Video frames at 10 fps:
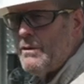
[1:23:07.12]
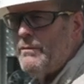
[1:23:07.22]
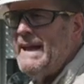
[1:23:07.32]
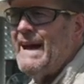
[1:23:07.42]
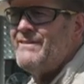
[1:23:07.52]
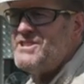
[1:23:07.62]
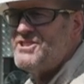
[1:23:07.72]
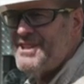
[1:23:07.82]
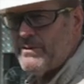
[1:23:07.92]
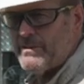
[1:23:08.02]
We have it
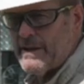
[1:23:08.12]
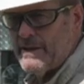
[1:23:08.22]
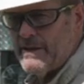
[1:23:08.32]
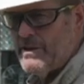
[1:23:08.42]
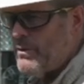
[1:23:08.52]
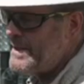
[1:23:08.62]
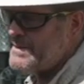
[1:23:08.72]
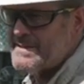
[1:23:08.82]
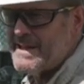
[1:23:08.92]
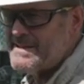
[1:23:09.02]
shielded. No one
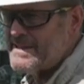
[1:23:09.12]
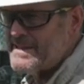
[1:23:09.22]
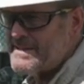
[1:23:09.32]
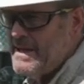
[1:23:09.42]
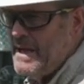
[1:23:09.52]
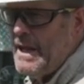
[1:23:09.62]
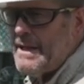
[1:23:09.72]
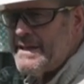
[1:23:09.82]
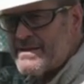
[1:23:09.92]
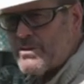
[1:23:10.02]
else does this.
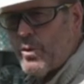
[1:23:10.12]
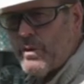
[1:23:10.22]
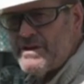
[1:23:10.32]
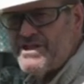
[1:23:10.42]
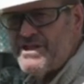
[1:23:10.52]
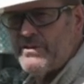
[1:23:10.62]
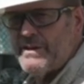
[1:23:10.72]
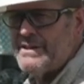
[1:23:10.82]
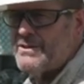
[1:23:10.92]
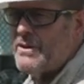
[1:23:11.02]
This cord is
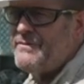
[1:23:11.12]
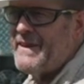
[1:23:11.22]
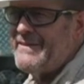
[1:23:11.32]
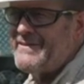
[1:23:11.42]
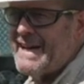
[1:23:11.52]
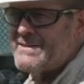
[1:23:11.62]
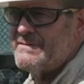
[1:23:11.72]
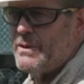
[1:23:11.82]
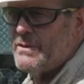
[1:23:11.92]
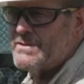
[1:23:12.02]
shielded at 35,000
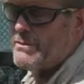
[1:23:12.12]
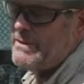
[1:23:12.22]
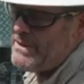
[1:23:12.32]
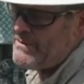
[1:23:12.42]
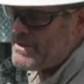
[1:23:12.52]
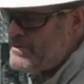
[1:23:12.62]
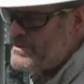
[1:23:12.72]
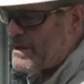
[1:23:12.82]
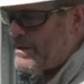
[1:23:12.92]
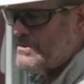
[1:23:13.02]
volts. So when you
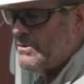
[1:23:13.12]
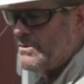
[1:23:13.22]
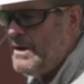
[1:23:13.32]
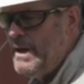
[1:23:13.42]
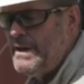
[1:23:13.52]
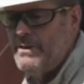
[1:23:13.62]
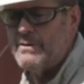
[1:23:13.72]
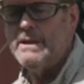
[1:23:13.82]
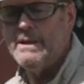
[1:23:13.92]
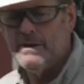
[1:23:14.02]
use our tool, you
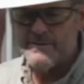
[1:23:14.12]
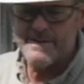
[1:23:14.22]
can use